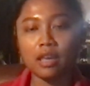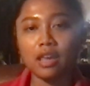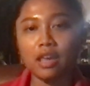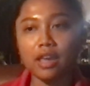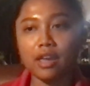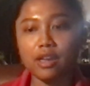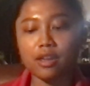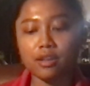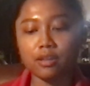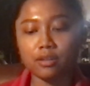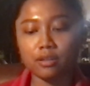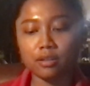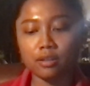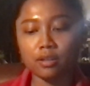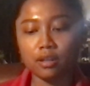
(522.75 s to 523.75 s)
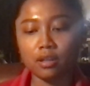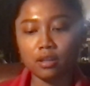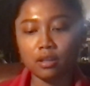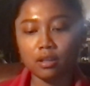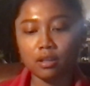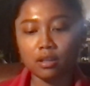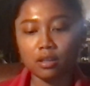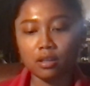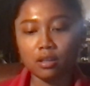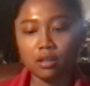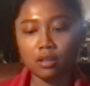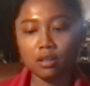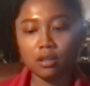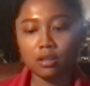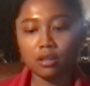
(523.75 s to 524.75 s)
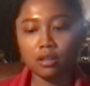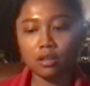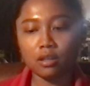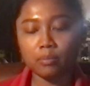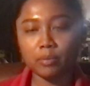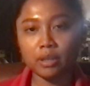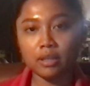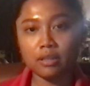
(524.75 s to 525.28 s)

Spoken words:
And it